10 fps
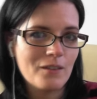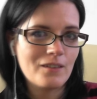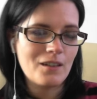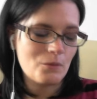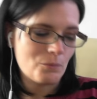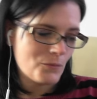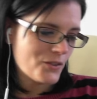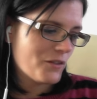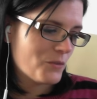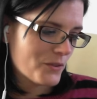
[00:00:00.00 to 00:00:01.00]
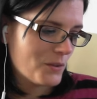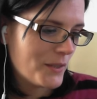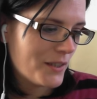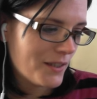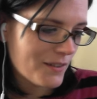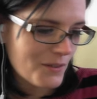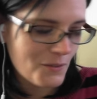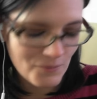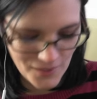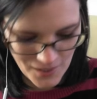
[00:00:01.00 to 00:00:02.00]
that mascara was going to be in there. So
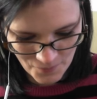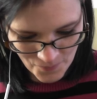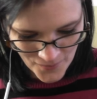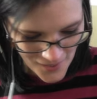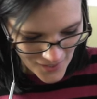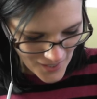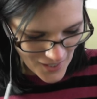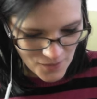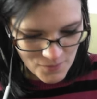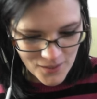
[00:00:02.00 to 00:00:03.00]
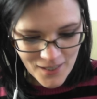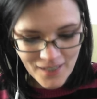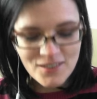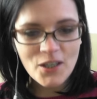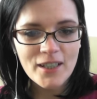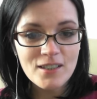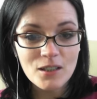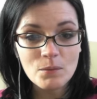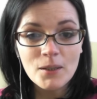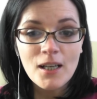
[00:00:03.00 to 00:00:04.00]
yeah. Next
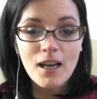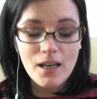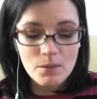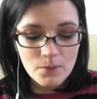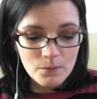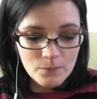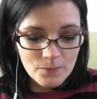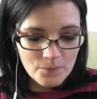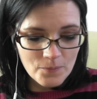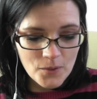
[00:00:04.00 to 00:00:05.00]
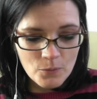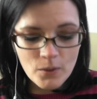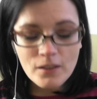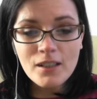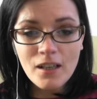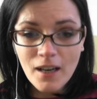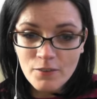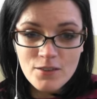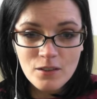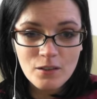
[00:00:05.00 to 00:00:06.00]
item. One thing I have
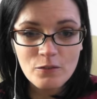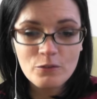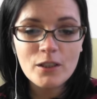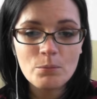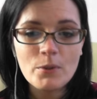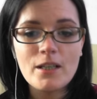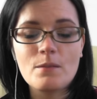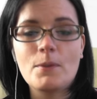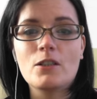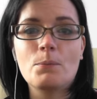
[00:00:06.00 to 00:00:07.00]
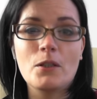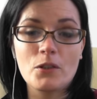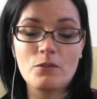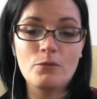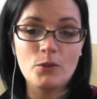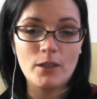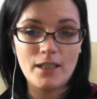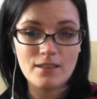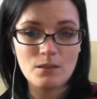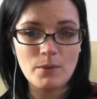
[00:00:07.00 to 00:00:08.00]
to really praise Birchbox for is
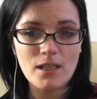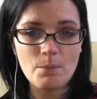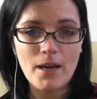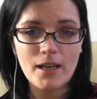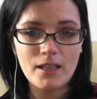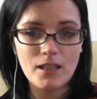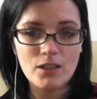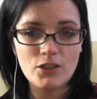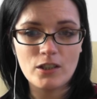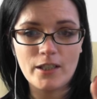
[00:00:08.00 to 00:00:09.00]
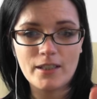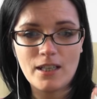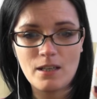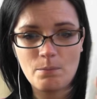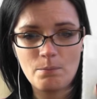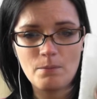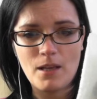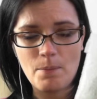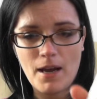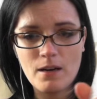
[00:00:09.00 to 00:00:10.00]
the way they package, like their
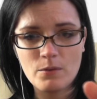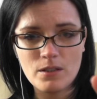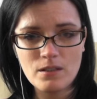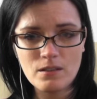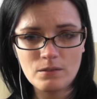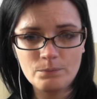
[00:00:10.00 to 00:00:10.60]
powders.